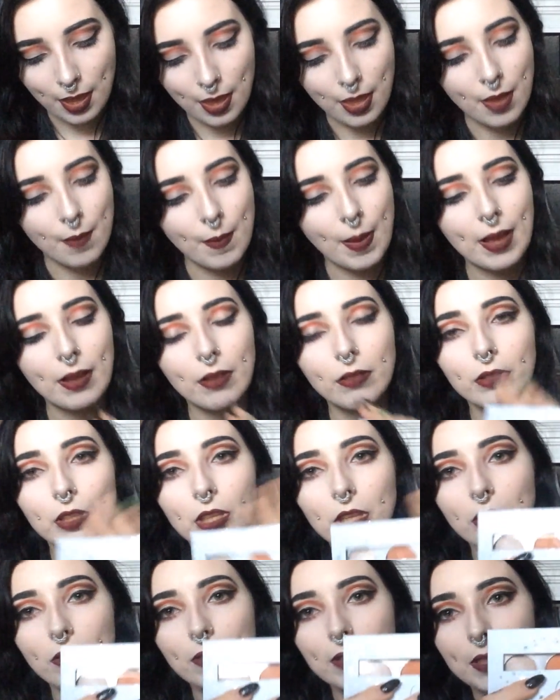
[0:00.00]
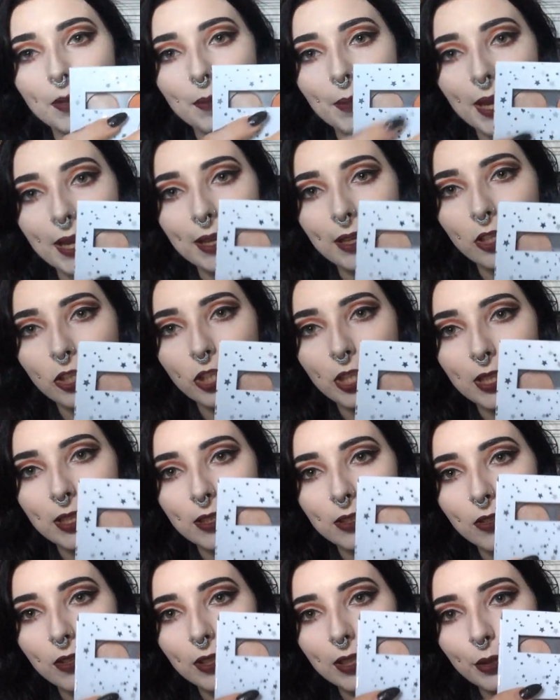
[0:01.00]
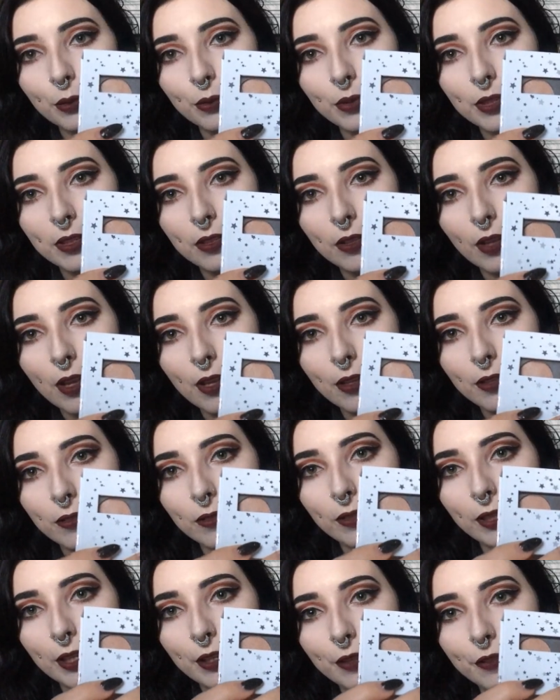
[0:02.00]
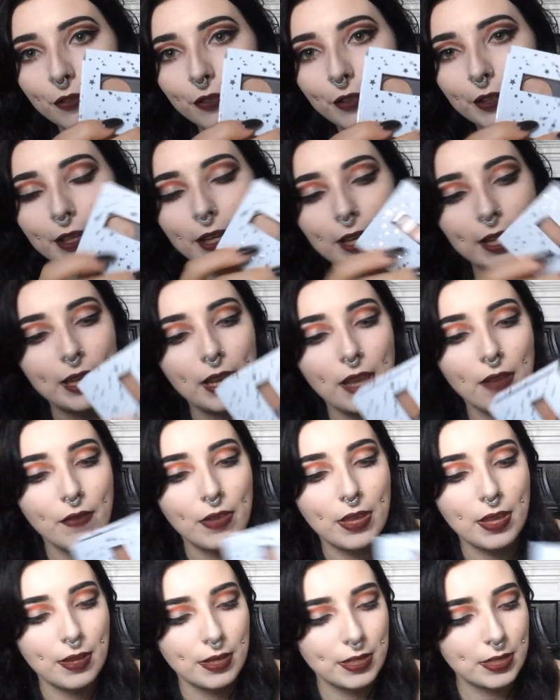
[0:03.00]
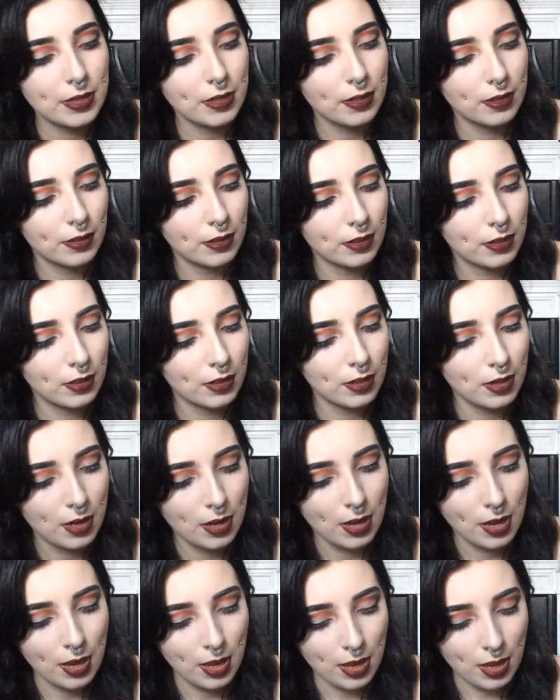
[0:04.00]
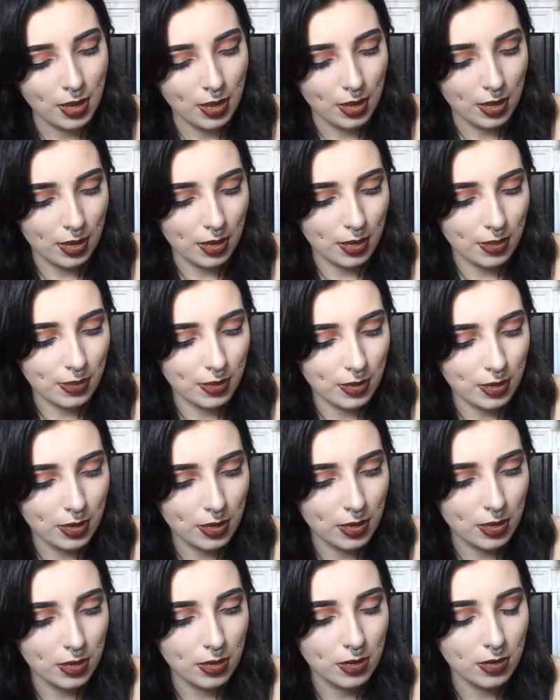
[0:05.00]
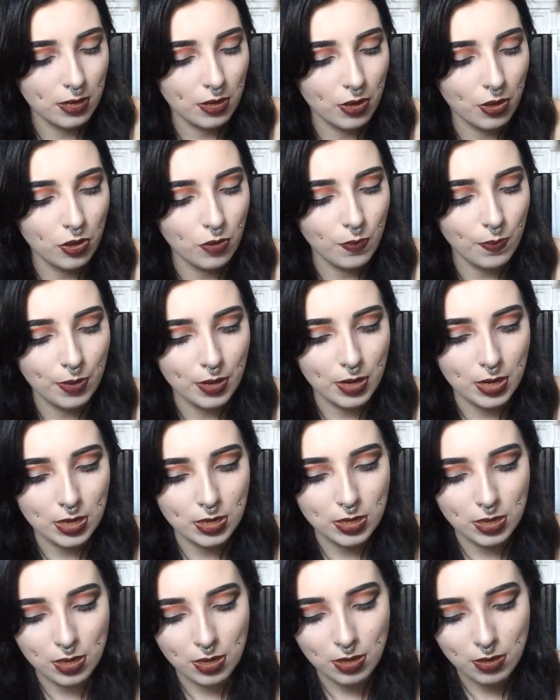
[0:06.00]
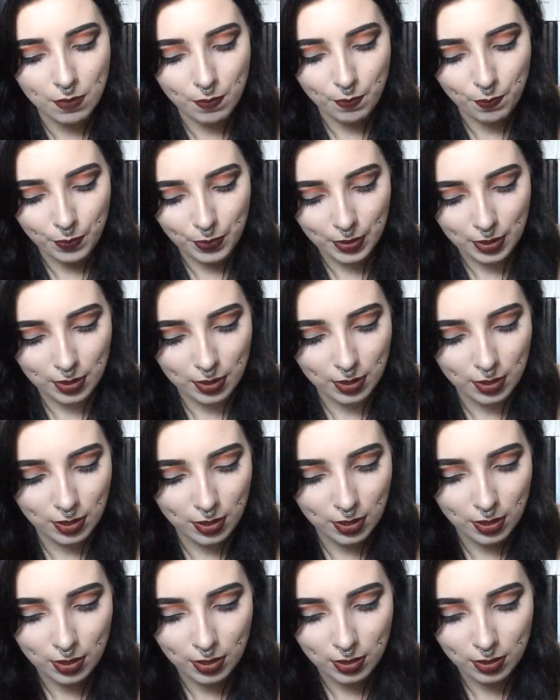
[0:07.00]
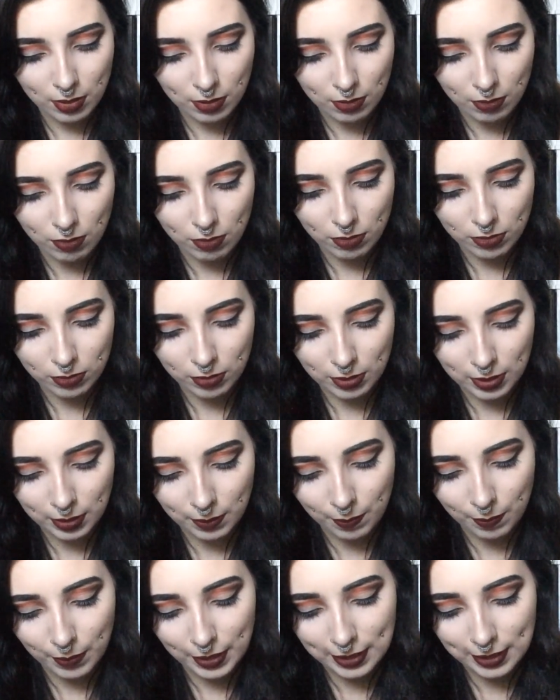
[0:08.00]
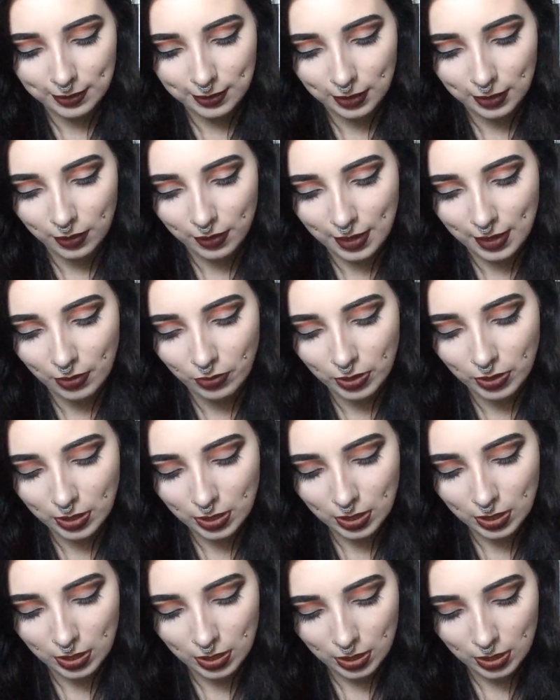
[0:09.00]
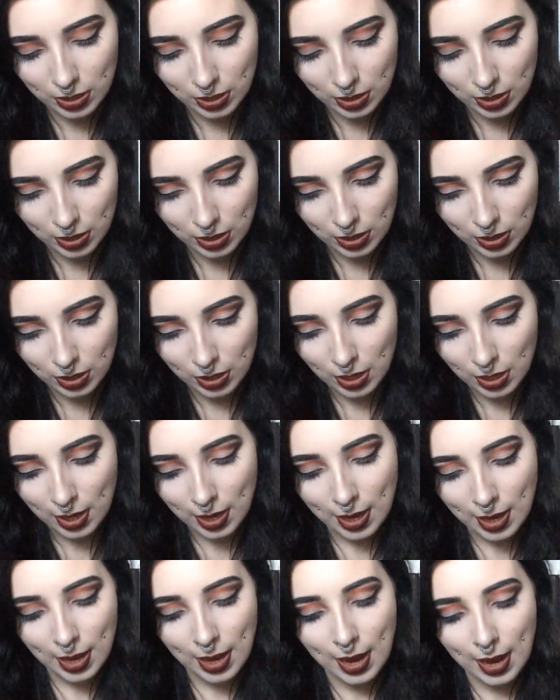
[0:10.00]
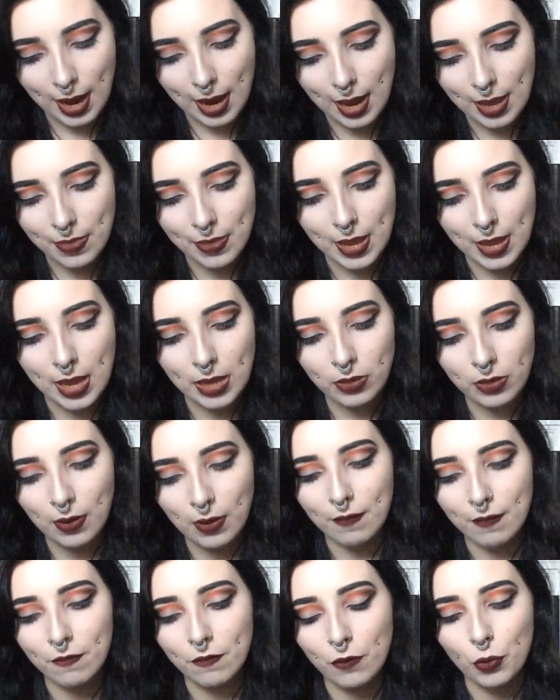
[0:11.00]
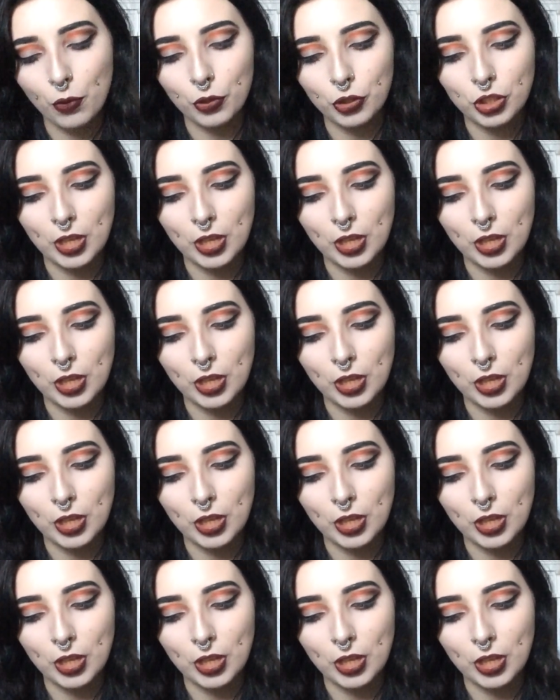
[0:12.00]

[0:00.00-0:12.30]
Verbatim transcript: and how cute is the packaging it's got little stars all over it I love it and then open it up oh it's got like a plastic thing on it and then you have four